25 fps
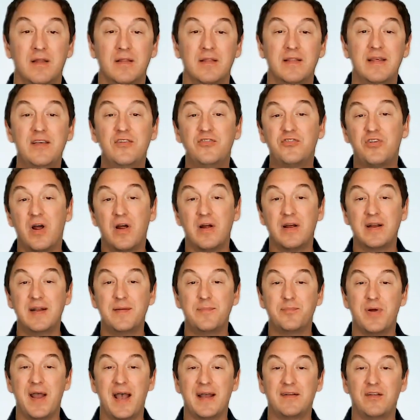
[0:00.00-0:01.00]
These
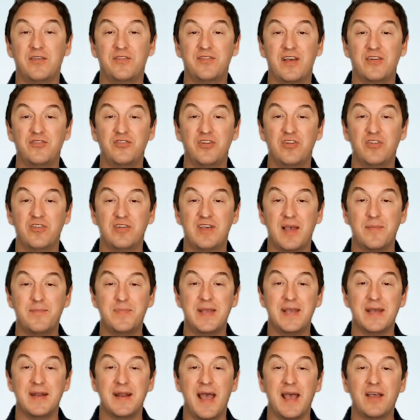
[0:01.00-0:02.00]
targeted practice sessions can
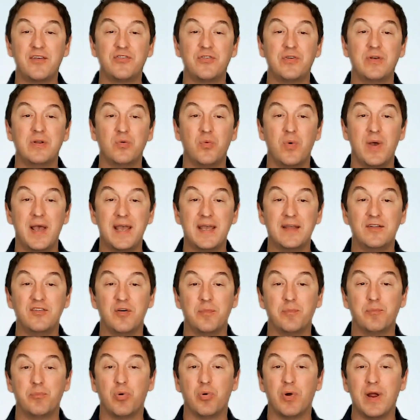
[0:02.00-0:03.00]
be an excellent way
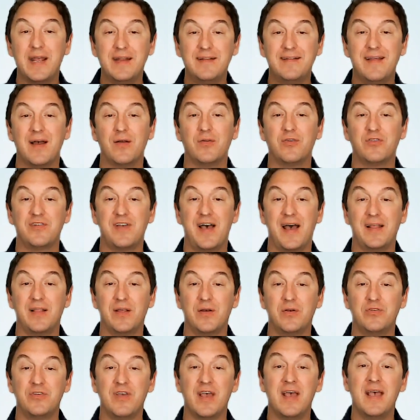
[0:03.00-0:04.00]
to break down
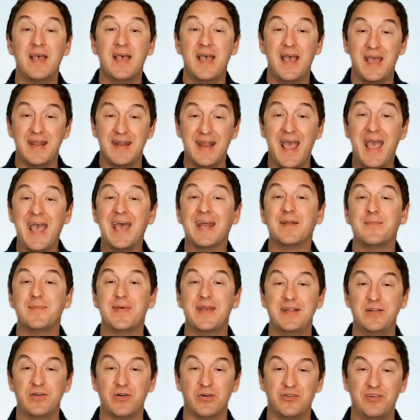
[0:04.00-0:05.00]
silos and
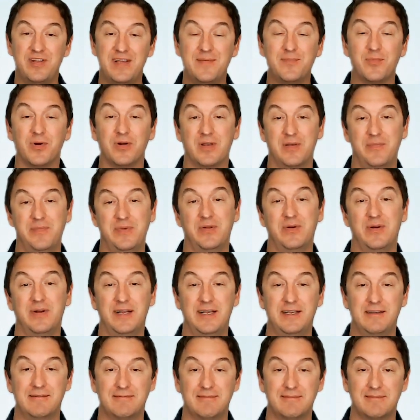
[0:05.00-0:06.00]
animate your team or
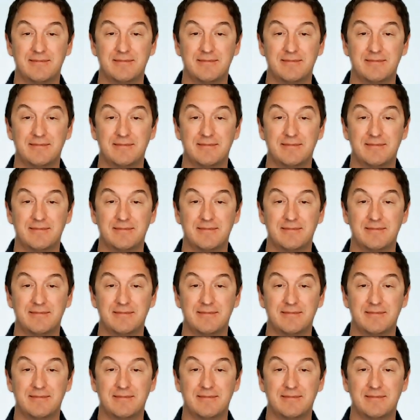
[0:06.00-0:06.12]
community.